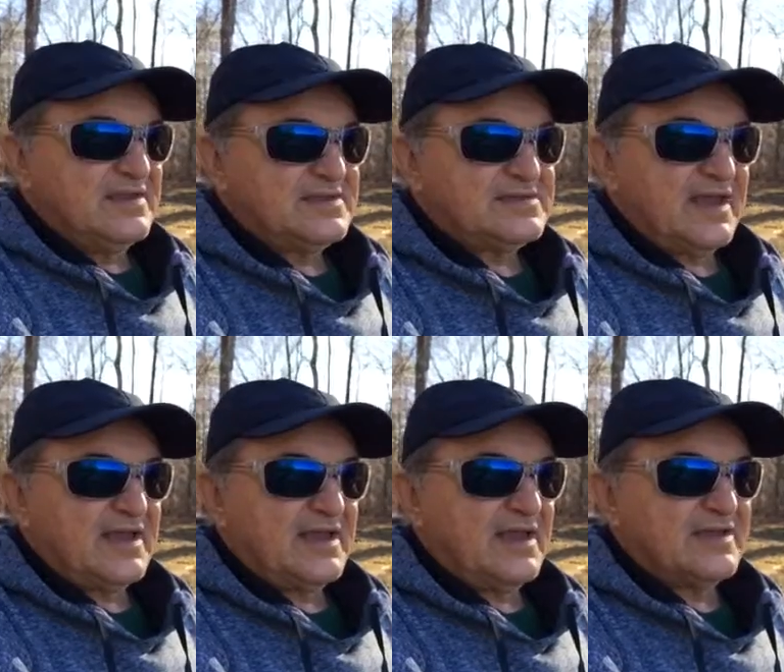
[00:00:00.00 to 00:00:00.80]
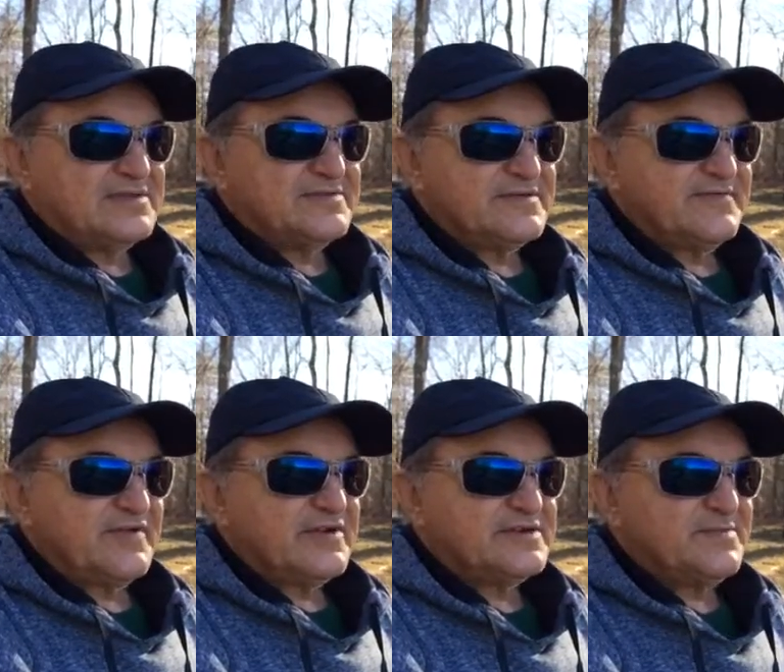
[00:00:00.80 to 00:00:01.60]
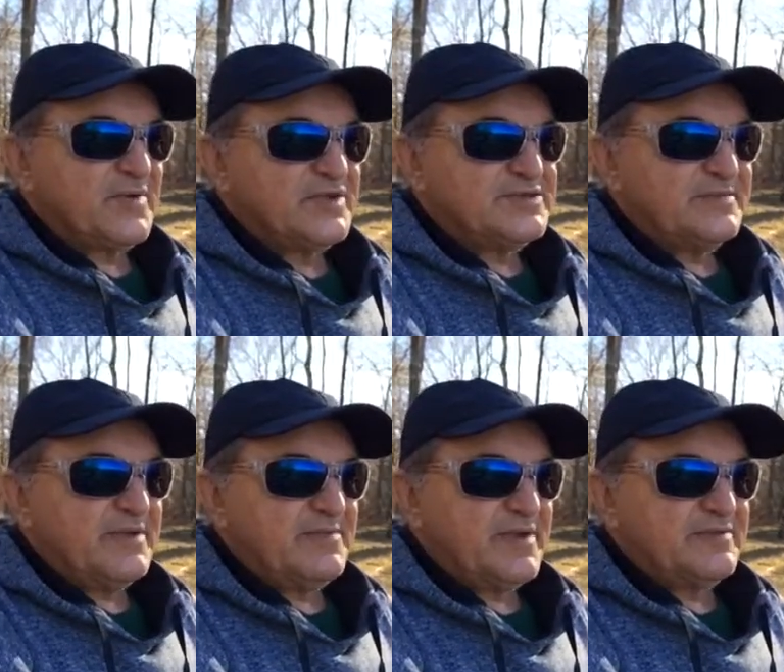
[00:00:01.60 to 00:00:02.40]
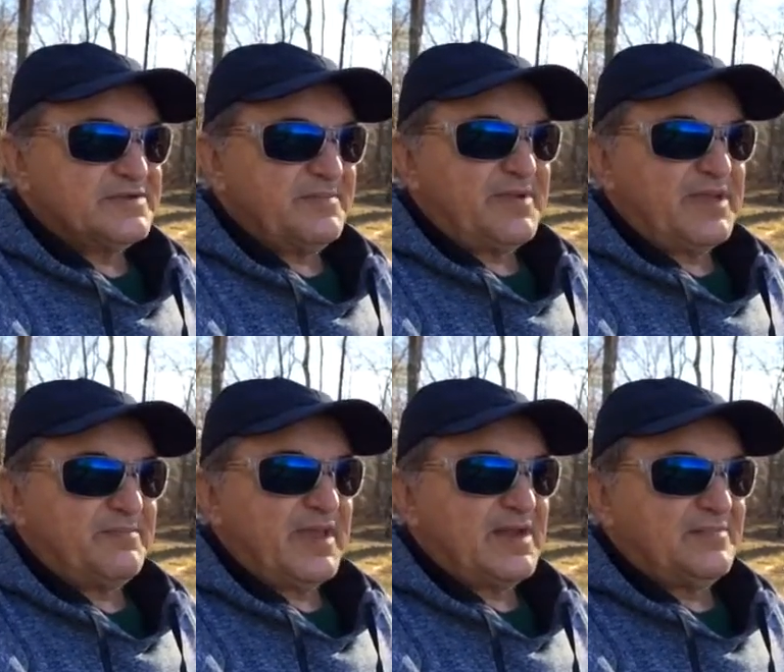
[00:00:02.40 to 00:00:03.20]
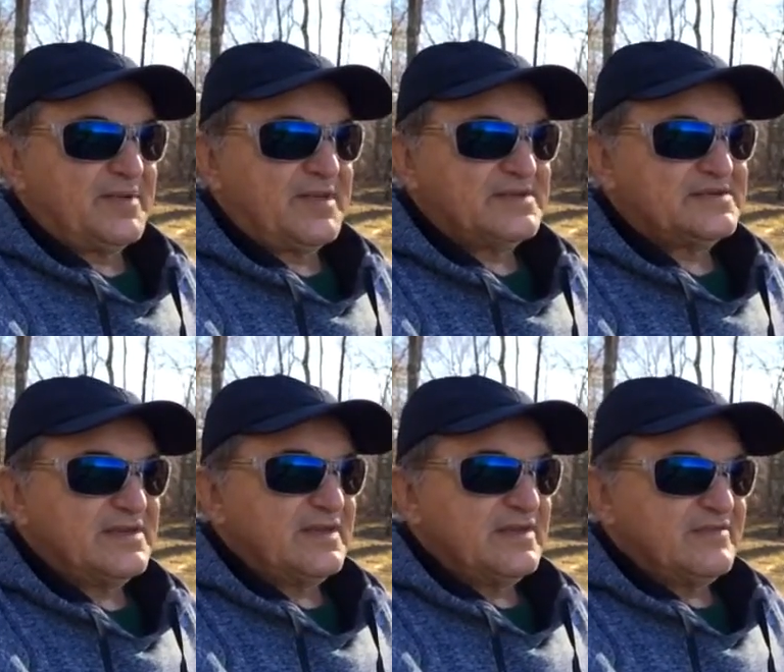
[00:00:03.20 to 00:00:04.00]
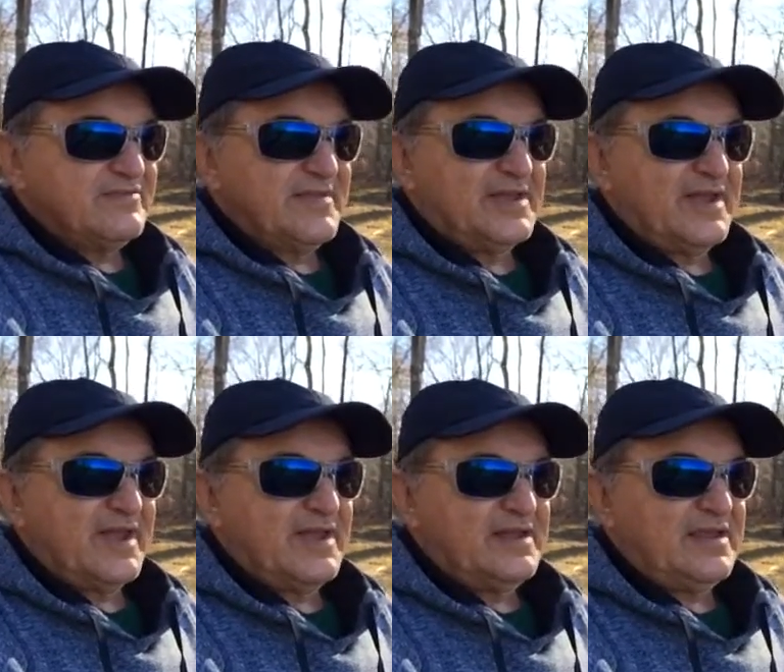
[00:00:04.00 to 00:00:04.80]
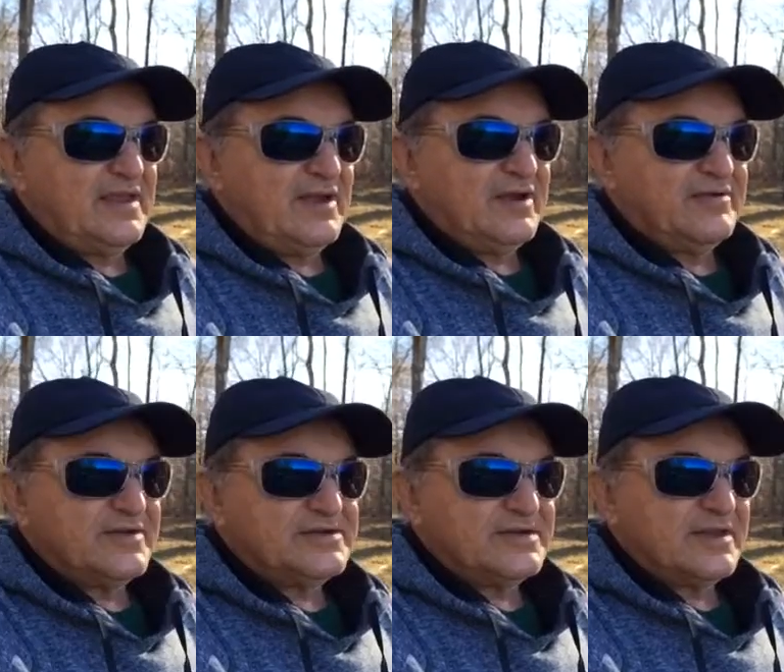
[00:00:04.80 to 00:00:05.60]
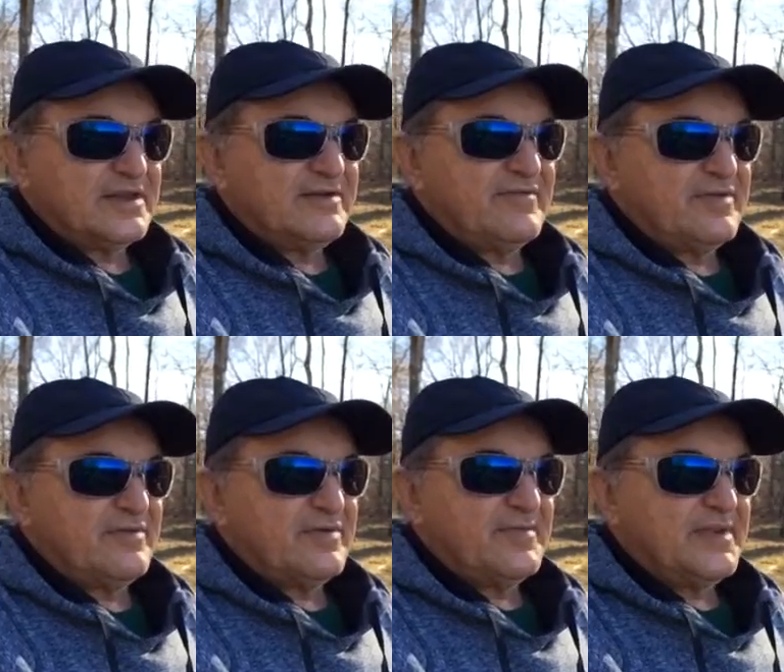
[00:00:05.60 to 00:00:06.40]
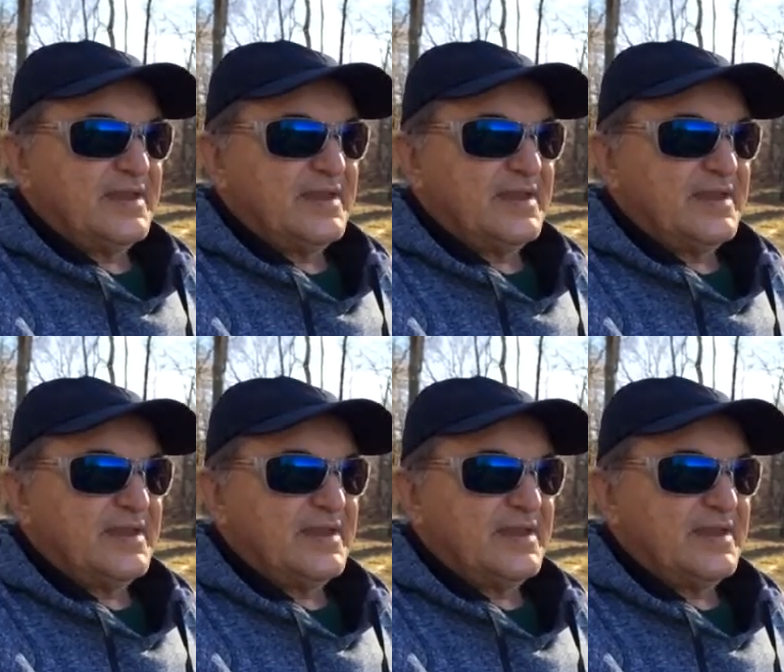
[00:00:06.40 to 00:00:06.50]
slide down because it was a very small chimney, but it was a big mantelpiece from like the 1800s in the living room.